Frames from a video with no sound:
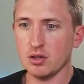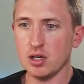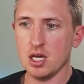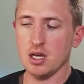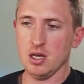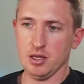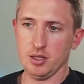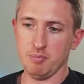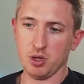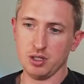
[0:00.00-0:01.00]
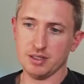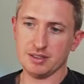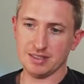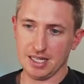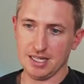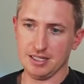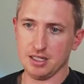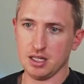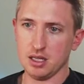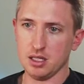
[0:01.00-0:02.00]
So per the
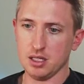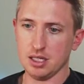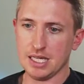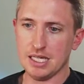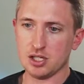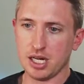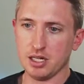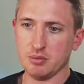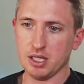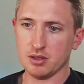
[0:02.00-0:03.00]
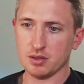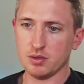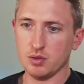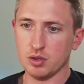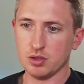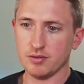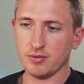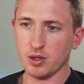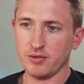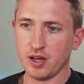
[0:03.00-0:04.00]
design, each item here is
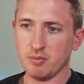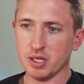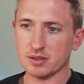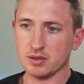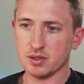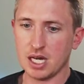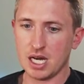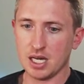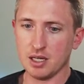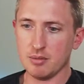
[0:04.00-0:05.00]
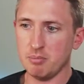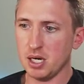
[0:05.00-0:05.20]
245 pixels high,